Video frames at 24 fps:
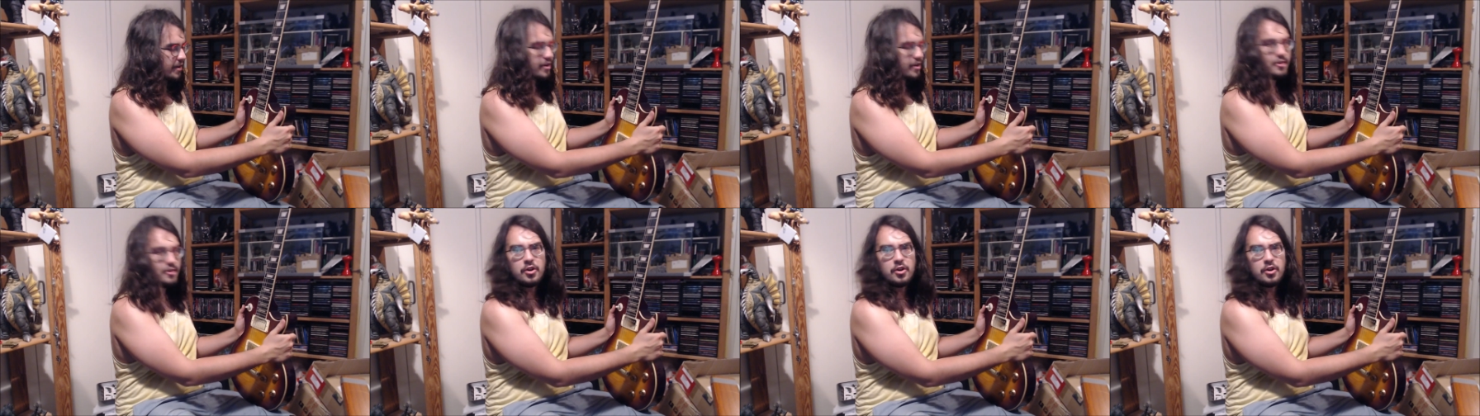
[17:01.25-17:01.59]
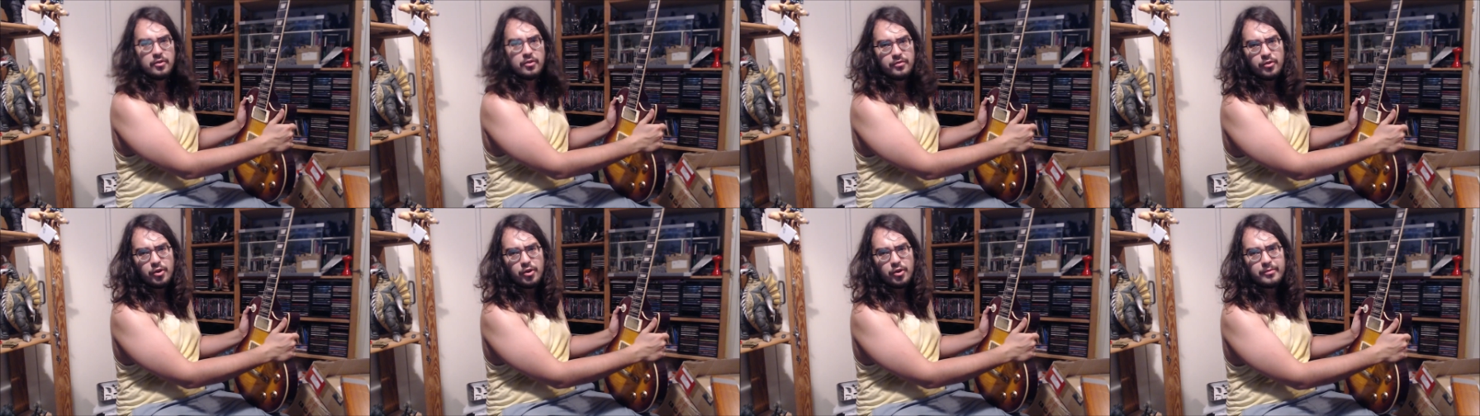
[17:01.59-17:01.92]
go
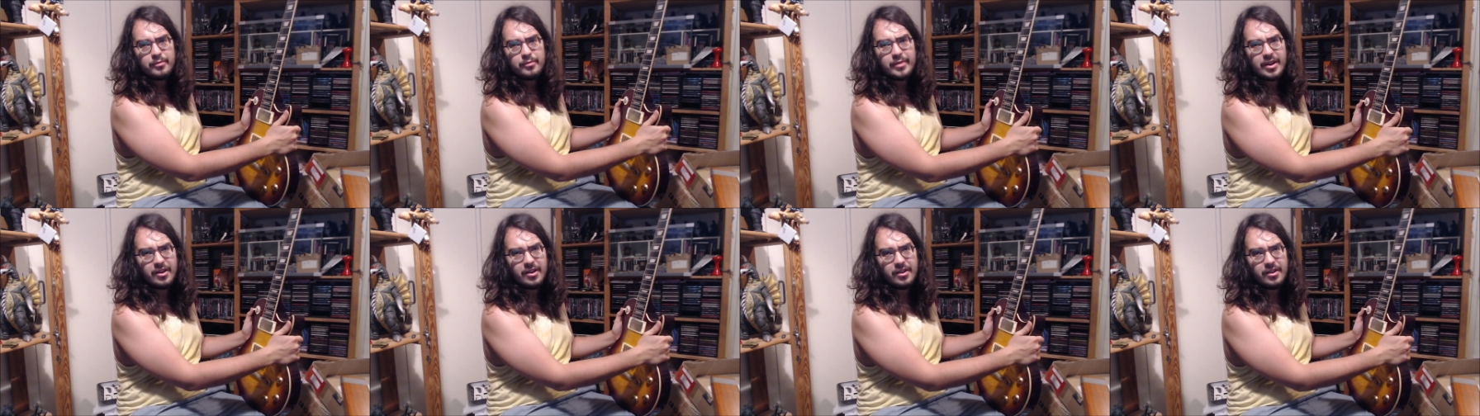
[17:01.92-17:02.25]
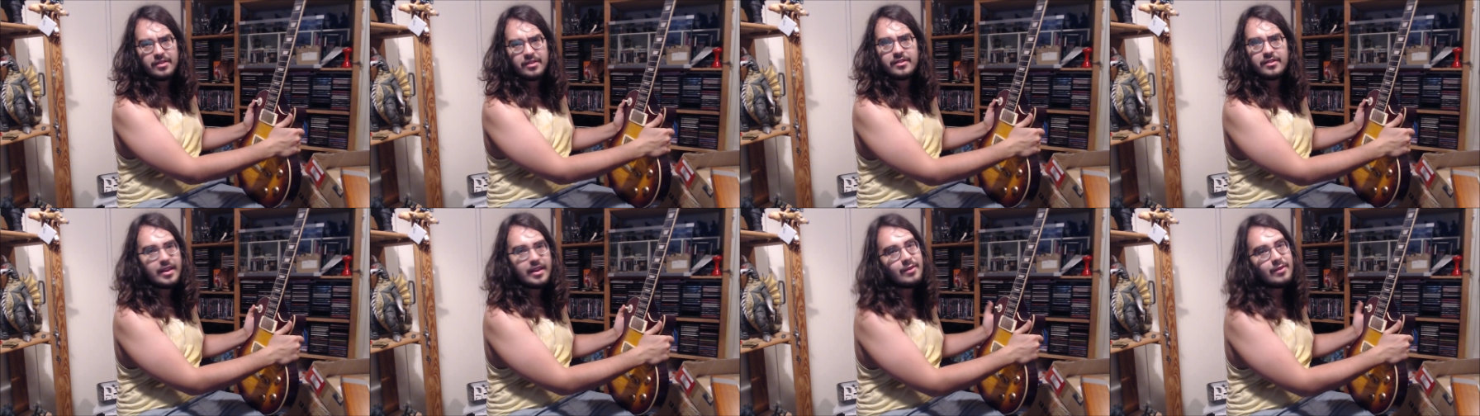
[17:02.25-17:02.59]
for it
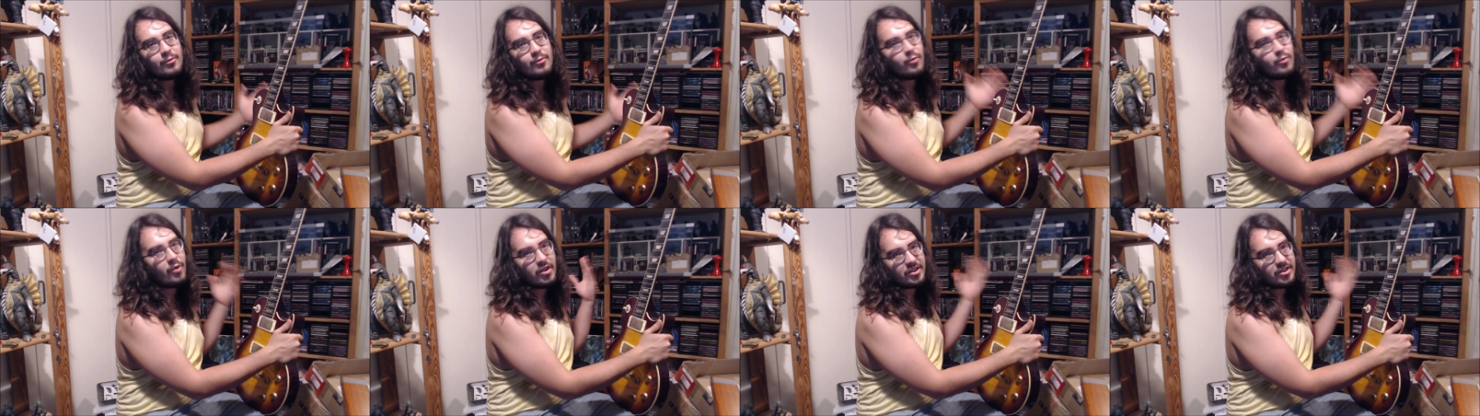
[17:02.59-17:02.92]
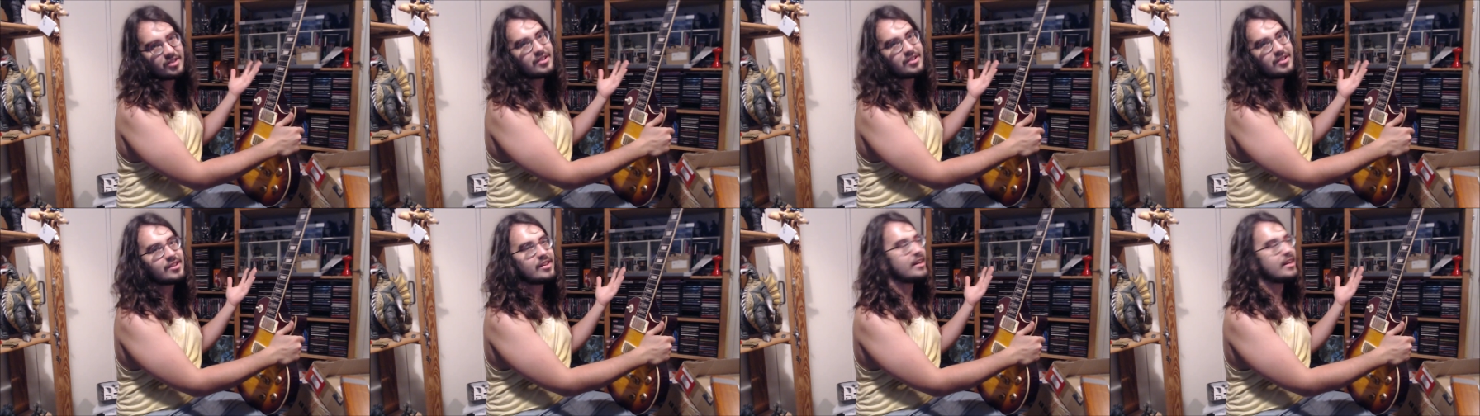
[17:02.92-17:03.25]
because they
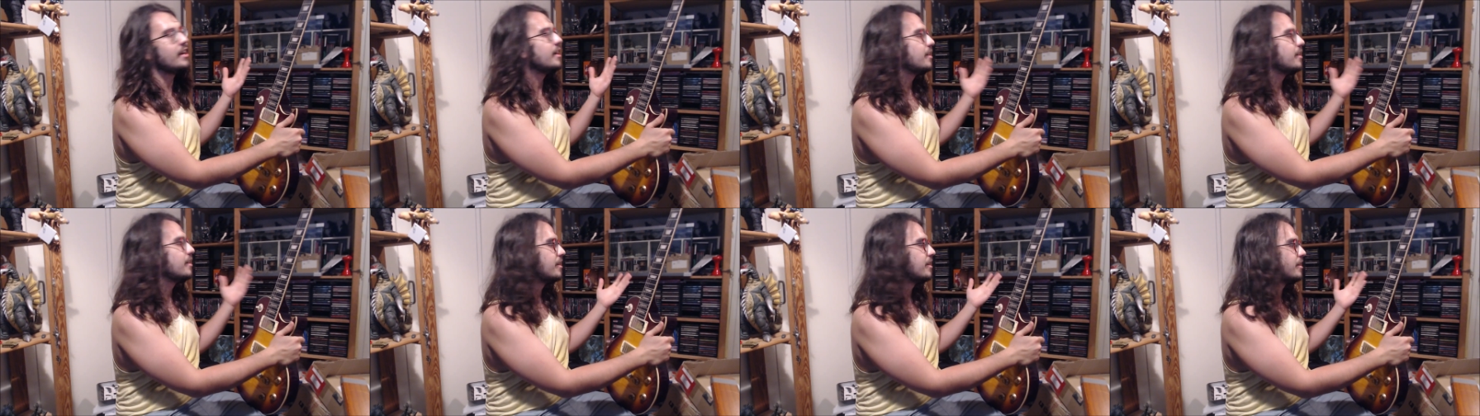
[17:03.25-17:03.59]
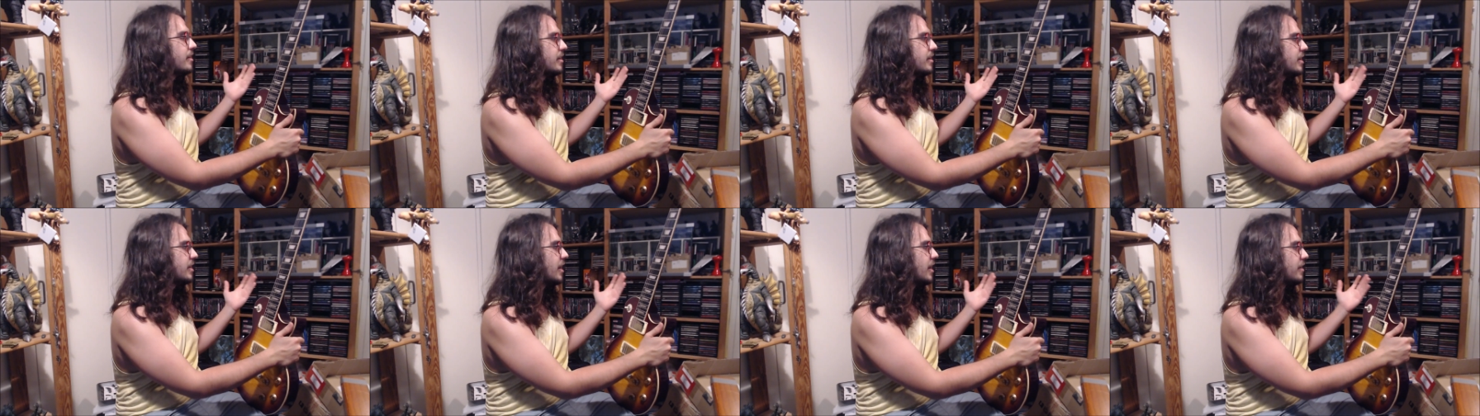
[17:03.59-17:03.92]
want a
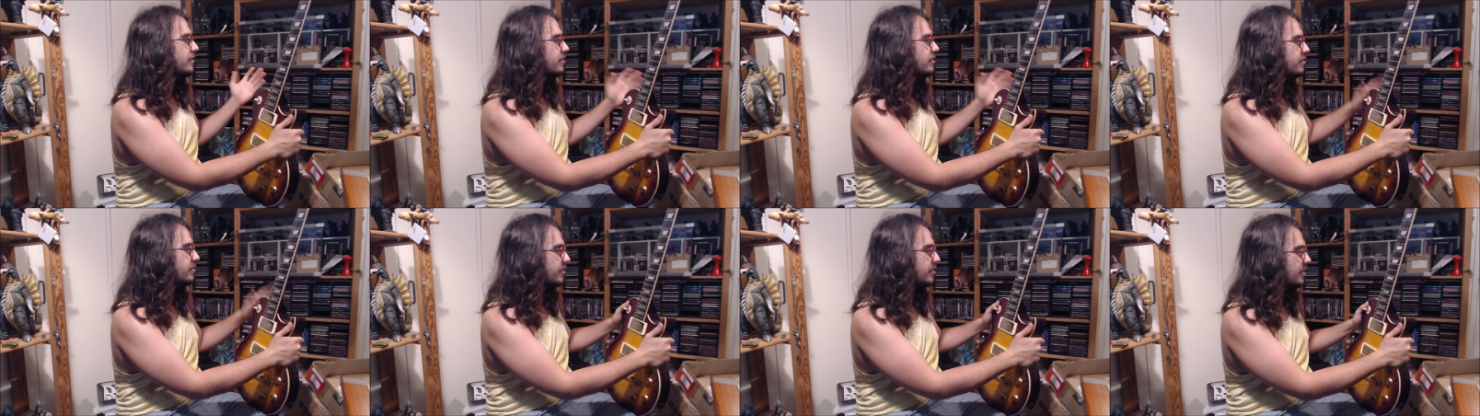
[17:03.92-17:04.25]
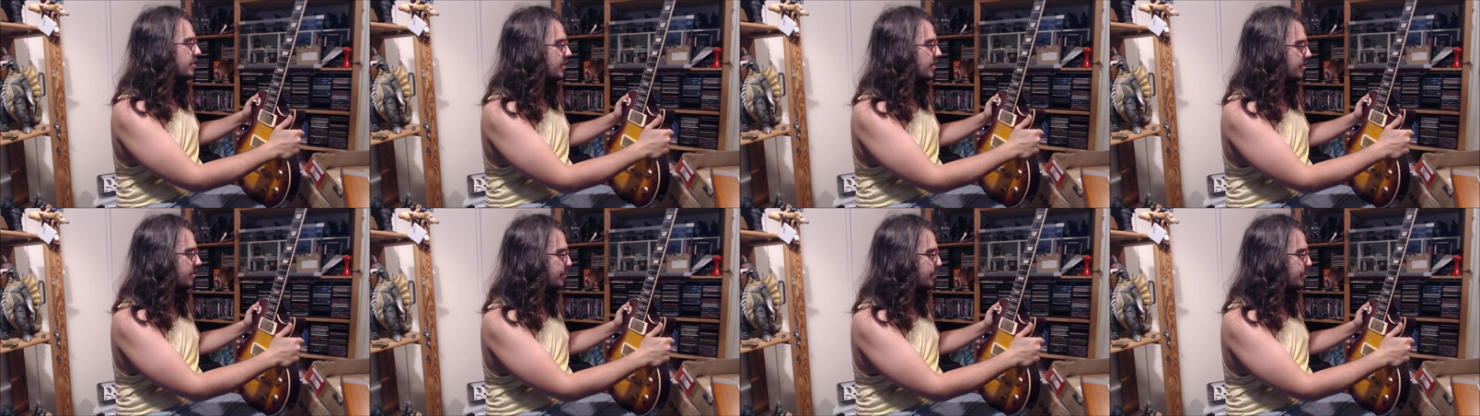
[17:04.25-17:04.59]
nice,
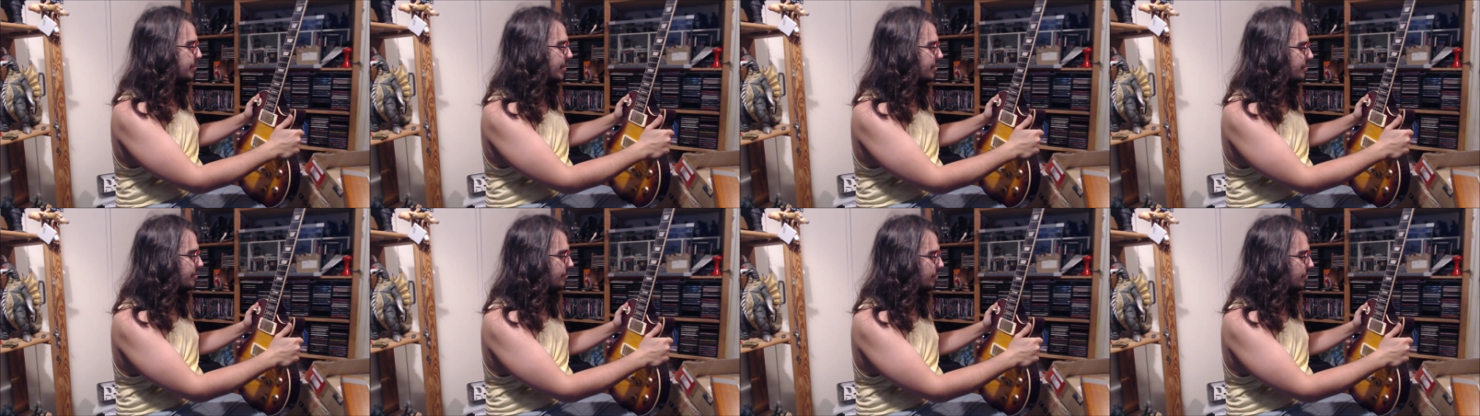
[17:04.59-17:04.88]
inexpensive